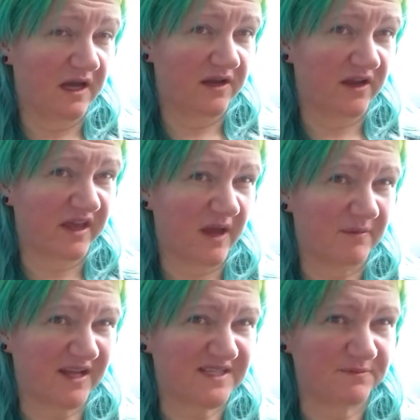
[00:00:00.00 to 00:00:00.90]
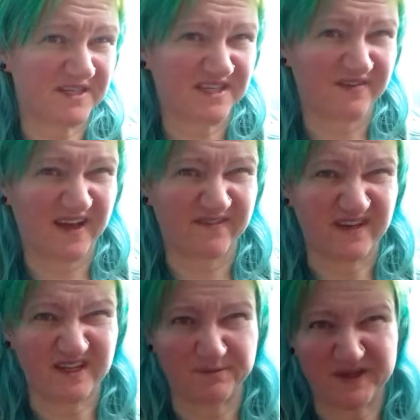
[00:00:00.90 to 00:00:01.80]
and I kept letting myself have
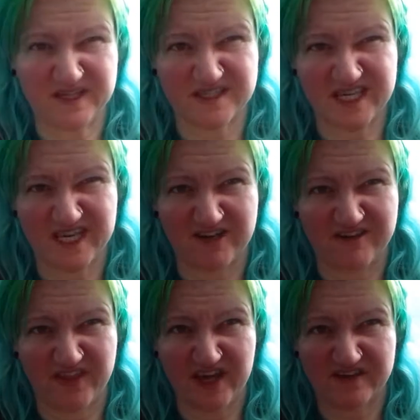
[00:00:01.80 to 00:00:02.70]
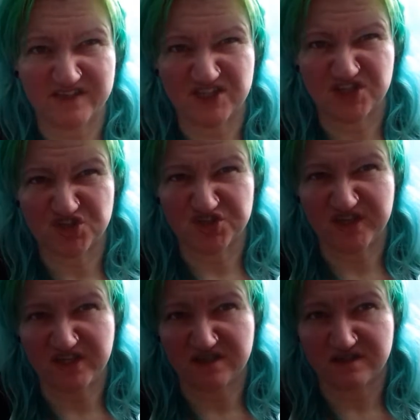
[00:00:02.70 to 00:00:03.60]
little bits here and there as a
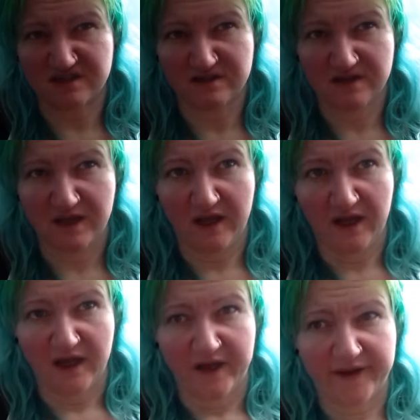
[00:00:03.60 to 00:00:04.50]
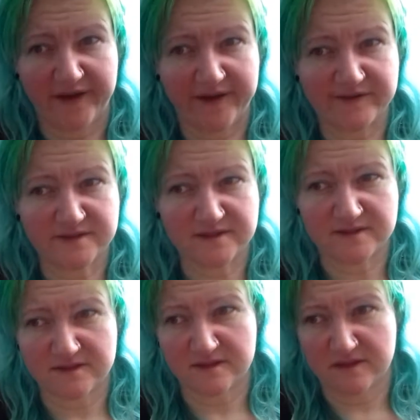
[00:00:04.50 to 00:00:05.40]
treat, and
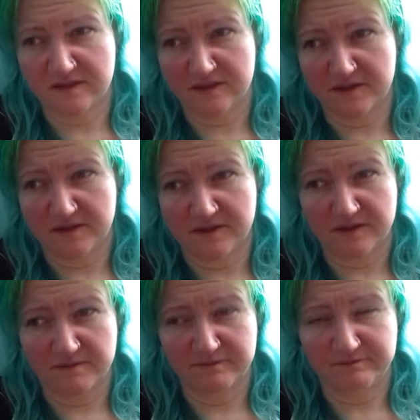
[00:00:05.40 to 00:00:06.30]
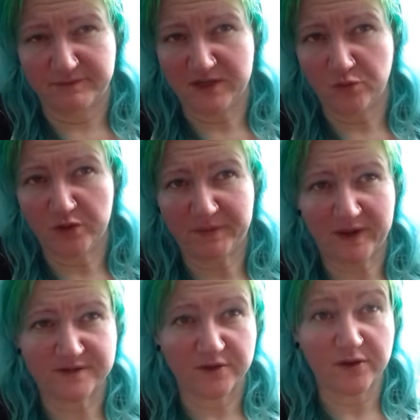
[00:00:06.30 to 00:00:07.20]
me and
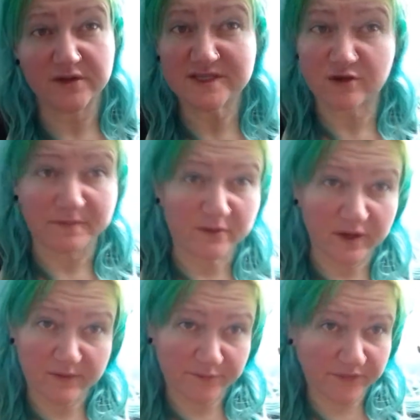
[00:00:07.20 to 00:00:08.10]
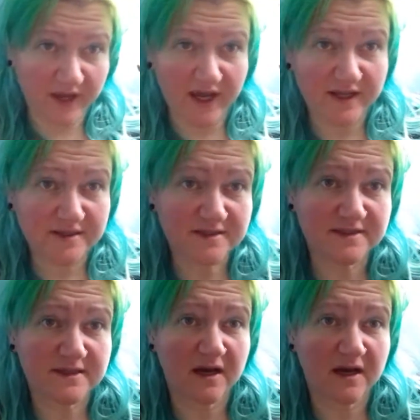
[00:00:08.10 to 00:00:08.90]
willpower don't get on terribly well. And